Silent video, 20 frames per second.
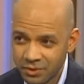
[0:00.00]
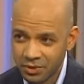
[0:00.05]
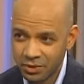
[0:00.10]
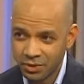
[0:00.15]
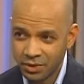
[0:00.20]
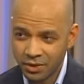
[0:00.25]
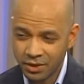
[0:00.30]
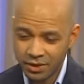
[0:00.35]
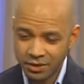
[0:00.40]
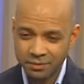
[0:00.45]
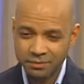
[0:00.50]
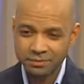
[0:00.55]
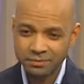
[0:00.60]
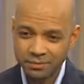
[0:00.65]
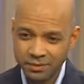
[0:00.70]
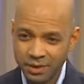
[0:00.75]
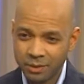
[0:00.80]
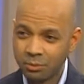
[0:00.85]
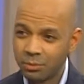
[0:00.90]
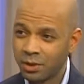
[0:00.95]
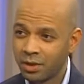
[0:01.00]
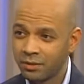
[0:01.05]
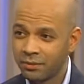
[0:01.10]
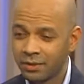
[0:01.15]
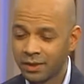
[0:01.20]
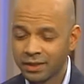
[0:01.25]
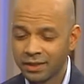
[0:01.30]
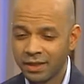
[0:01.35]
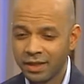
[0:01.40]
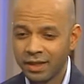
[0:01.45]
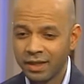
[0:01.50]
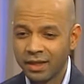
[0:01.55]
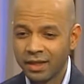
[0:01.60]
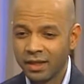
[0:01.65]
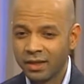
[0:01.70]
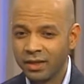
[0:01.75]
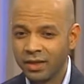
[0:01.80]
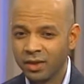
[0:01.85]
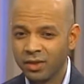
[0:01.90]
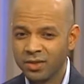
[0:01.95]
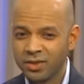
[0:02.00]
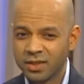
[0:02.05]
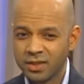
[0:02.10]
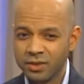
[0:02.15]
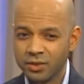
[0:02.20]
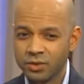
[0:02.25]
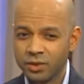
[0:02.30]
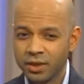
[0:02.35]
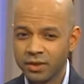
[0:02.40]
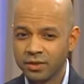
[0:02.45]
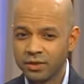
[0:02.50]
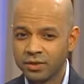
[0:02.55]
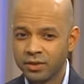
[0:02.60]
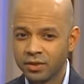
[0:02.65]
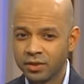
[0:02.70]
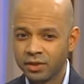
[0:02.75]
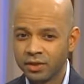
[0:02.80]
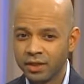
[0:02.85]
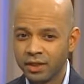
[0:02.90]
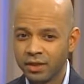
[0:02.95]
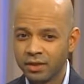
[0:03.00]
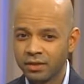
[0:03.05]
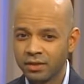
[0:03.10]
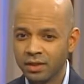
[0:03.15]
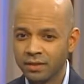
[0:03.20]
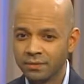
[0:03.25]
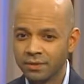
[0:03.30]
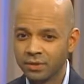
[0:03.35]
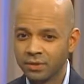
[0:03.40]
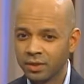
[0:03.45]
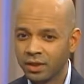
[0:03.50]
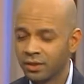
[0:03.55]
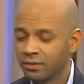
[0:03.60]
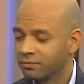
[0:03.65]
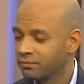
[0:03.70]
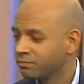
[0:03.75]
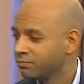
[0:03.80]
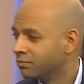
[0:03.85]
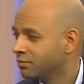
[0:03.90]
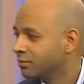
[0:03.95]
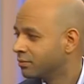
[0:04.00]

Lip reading: You're here. Perfect. And now let's say you try to turn your head left and right.